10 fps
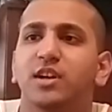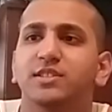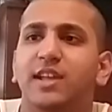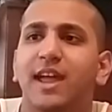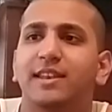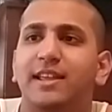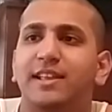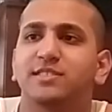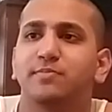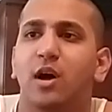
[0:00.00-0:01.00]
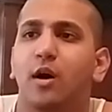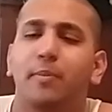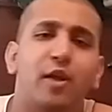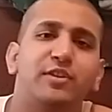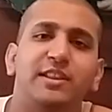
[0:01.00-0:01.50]
Because again, like, it's
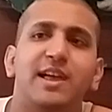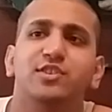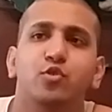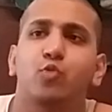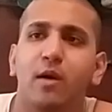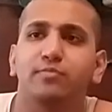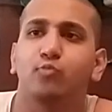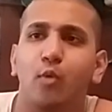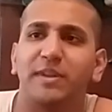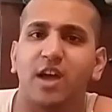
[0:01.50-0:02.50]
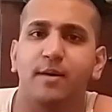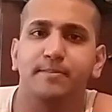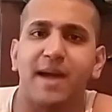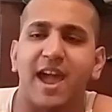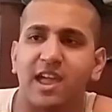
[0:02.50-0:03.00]
apparently Lesnar won't be
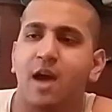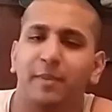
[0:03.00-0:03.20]
coming back.